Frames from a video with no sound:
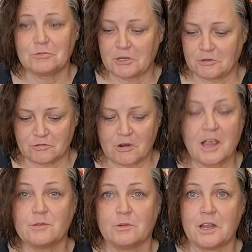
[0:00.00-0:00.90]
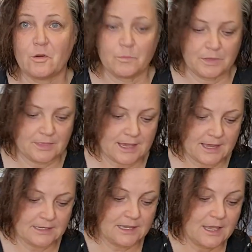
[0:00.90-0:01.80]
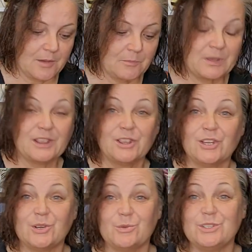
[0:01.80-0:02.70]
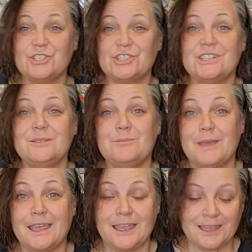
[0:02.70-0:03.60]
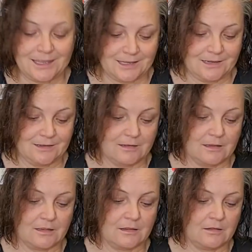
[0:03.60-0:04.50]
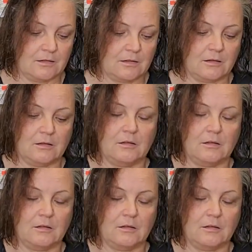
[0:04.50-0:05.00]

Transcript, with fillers: I cried when I opened that. But look what she made. Oh,